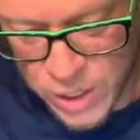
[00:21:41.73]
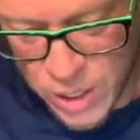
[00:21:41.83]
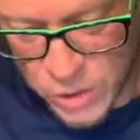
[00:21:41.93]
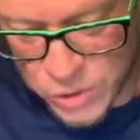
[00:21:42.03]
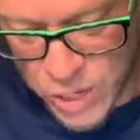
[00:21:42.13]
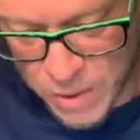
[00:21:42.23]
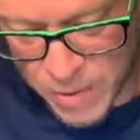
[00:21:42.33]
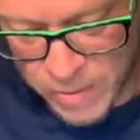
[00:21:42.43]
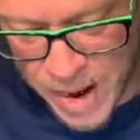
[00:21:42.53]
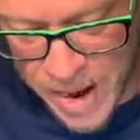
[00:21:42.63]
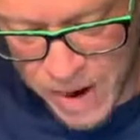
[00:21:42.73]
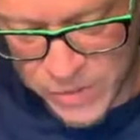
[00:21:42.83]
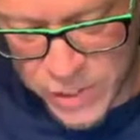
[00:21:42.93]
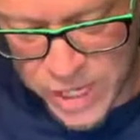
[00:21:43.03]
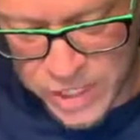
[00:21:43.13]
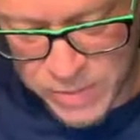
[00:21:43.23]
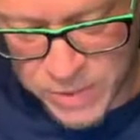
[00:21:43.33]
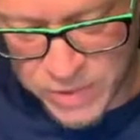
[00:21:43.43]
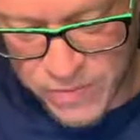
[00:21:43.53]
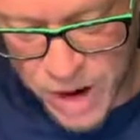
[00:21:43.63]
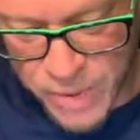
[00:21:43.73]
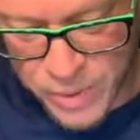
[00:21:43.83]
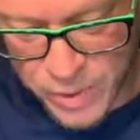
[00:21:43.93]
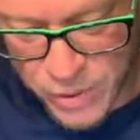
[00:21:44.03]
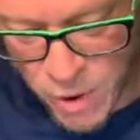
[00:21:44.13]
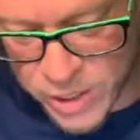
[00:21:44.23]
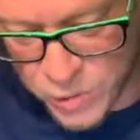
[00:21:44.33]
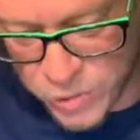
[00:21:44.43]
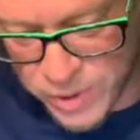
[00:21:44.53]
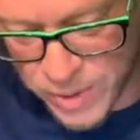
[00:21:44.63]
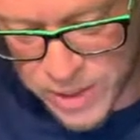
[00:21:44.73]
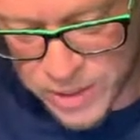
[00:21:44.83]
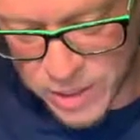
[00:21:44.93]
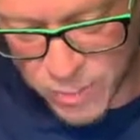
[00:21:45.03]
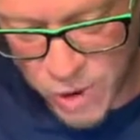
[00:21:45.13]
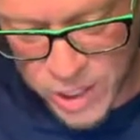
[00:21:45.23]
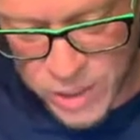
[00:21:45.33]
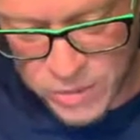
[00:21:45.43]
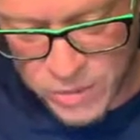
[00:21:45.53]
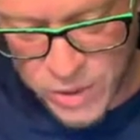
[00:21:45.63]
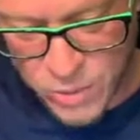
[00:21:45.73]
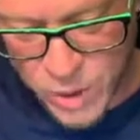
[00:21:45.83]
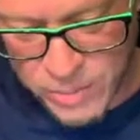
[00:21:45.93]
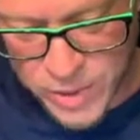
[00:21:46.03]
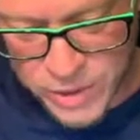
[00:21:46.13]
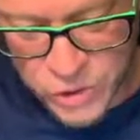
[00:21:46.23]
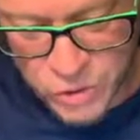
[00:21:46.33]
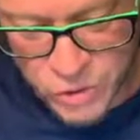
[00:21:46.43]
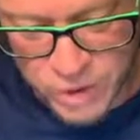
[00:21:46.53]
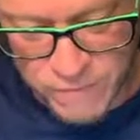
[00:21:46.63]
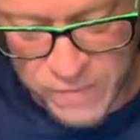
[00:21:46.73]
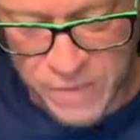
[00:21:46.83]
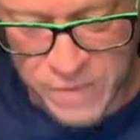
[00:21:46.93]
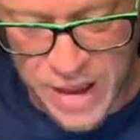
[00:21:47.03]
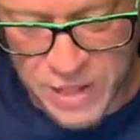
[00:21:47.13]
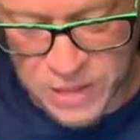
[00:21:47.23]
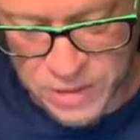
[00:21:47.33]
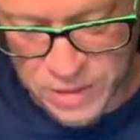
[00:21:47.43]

whose number by average estimates of competent authorities was placed at approximately 1,250,000.